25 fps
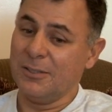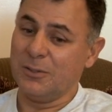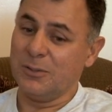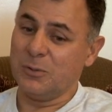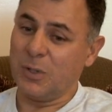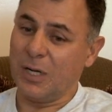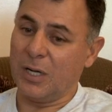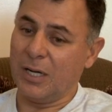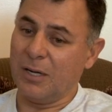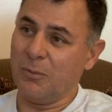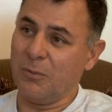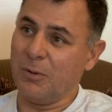
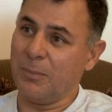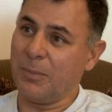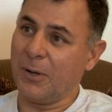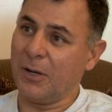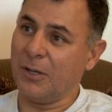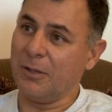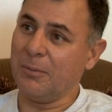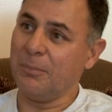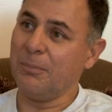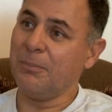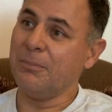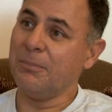try to
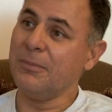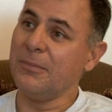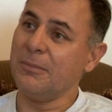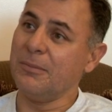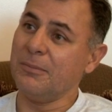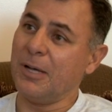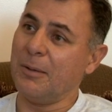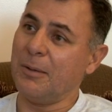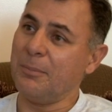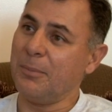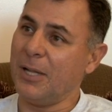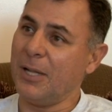repair the
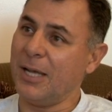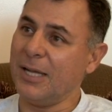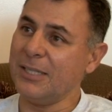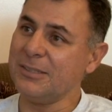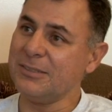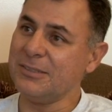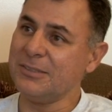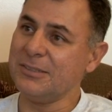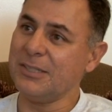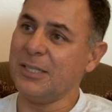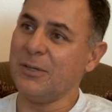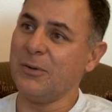
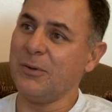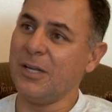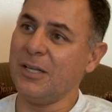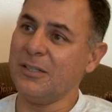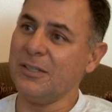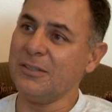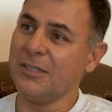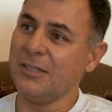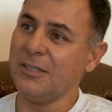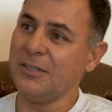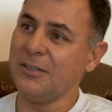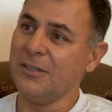appliances that are
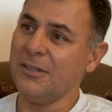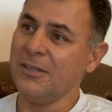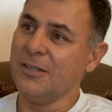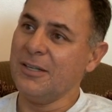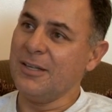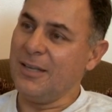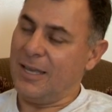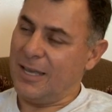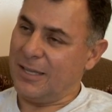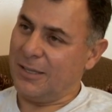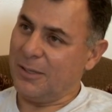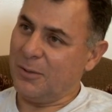out there,
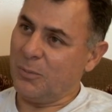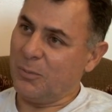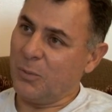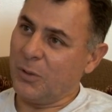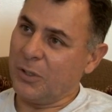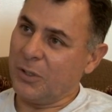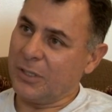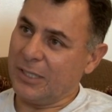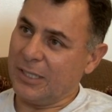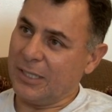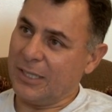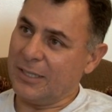and then
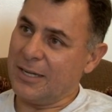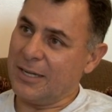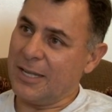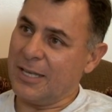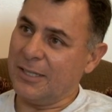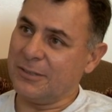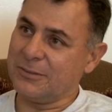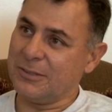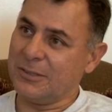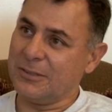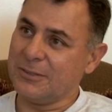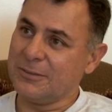working at
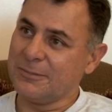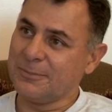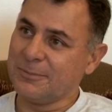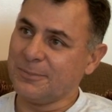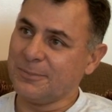NASA.